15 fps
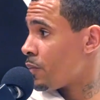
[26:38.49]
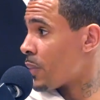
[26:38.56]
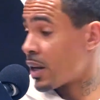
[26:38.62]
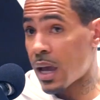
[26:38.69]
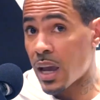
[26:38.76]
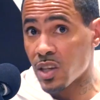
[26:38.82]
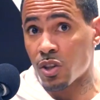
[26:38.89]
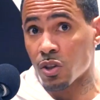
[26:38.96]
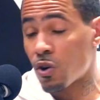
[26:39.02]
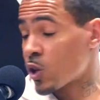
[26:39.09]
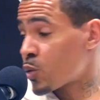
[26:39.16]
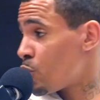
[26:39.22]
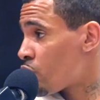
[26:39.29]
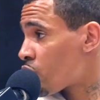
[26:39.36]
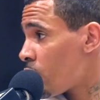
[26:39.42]
And that is the
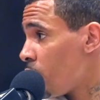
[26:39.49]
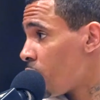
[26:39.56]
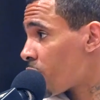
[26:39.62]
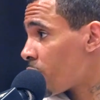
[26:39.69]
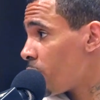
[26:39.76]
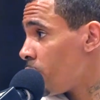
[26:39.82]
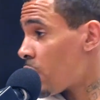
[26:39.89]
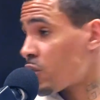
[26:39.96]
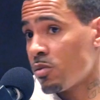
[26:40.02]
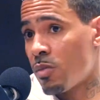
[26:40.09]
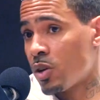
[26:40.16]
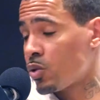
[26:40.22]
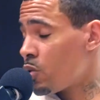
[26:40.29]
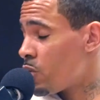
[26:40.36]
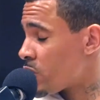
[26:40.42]
gospel truth. That's on
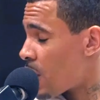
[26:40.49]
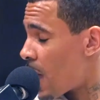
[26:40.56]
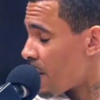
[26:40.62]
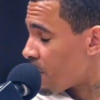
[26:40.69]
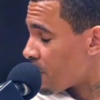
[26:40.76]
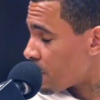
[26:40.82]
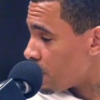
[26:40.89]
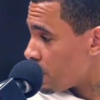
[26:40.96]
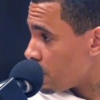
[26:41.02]
my daughter's life.